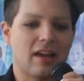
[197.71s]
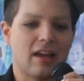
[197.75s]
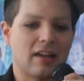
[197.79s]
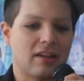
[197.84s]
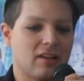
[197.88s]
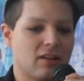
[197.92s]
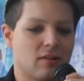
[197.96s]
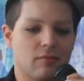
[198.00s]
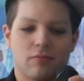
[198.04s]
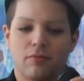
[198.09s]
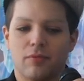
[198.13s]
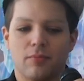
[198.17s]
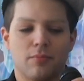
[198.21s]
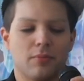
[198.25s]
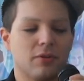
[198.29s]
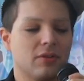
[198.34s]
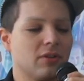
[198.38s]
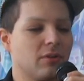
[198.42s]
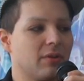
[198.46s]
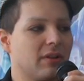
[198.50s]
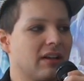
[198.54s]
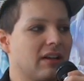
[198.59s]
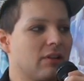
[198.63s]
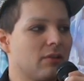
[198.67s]
I come from
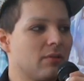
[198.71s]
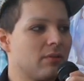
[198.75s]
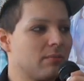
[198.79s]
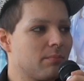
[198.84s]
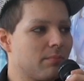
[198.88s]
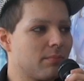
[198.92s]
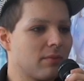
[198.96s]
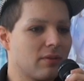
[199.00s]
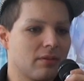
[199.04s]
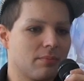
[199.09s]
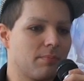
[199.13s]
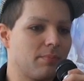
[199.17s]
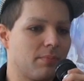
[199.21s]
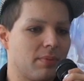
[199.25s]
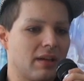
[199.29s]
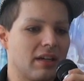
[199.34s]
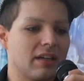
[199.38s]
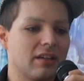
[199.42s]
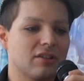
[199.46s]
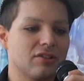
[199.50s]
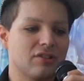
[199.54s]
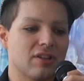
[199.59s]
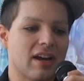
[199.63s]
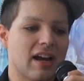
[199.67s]
Puerto Rico, and
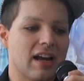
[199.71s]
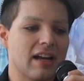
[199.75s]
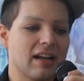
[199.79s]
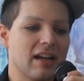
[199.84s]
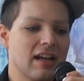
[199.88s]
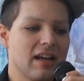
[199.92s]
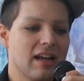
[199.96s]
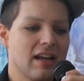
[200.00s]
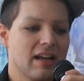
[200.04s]
being a drag,